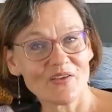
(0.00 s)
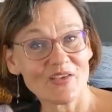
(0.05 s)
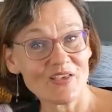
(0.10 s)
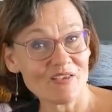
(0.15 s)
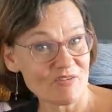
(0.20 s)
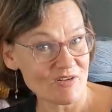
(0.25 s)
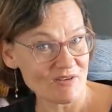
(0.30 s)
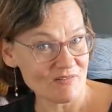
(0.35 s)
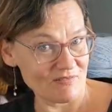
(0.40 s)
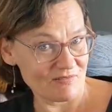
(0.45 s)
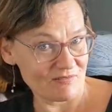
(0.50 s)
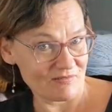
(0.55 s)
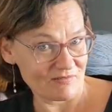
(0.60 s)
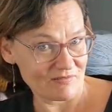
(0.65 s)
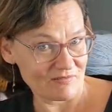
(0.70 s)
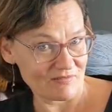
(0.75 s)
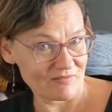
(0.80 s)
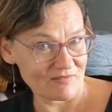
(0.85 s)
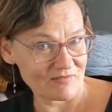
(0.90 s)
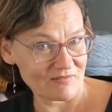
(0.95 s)
heaven
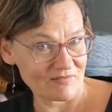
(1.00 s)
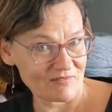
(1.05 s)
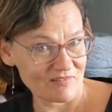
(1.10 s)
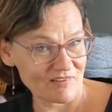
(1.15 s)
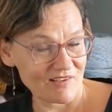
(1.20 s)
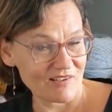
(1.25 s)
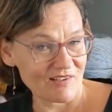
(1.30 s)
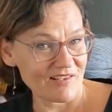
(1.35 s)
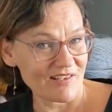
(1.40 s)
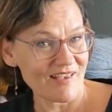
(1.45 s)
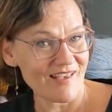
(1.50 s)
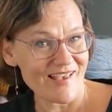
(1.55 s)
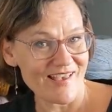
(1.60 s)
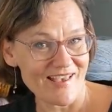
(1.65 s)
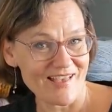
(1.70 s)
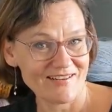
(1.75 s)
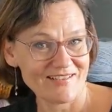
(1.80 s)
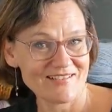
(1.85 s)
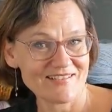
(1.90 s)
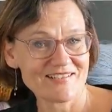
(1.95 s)

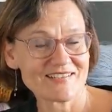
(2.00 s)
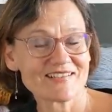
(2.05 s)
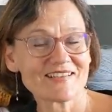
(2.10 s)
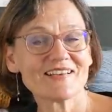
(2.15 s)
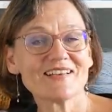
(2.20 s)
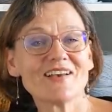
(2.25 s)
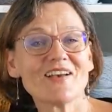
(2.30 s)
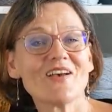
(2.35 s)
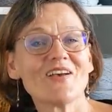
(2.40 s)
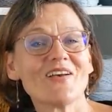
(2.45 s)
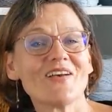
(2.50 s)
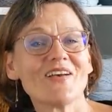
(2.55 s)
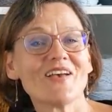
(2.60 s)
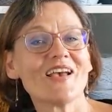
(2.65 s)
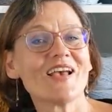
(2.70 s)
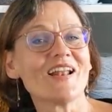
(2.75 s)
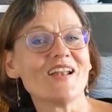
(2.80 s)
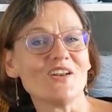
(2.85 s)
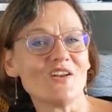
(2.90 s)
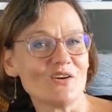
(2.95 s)
and
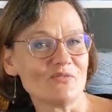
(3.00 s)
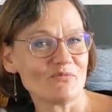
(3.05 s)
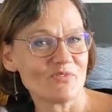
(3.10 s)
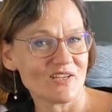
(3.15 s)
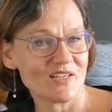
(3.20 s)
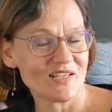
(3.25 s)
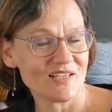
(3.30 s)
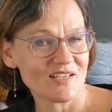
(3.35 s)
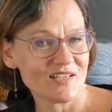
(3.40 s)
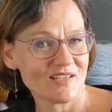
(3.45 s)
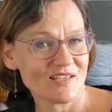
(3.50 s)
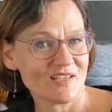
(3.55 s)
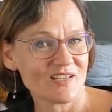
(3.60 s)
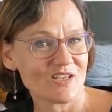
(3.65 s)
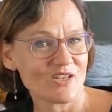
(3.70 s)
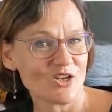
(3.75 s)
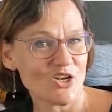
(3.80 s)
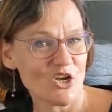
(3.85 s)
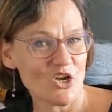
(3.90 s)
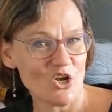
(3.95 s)
a lovely
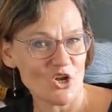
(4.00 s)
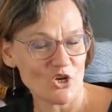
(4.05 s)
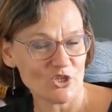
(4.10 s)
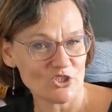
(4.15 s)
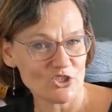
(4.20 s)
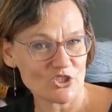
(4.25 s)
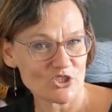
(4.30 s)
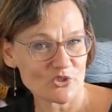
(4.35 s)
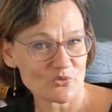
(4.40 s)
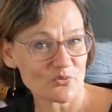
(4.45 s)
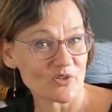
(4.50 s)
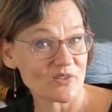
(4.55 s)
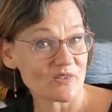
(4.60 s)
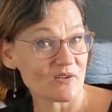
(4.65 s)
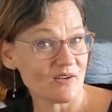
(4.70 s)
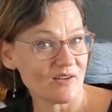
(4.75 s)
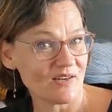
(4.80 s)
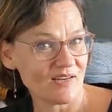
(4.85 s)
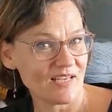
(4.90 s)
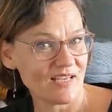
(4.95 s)
lunch with
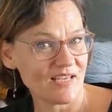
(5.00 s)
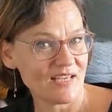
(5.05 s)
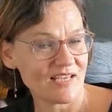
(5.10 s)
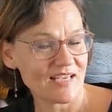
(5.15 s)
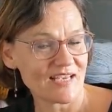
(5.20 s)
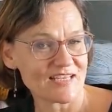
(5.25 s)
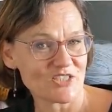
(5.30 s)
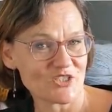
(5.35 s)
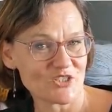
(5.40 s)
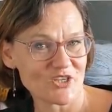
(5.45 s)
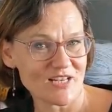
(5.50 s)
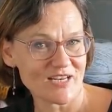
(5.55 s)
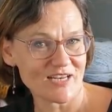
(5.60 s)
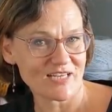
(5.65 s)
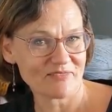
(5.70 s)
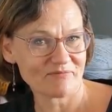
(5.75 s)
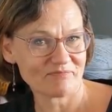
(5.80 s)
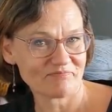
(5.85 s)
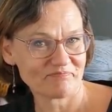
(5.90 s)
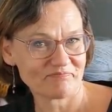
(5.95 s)
knitting and
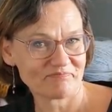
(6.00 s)
chatting.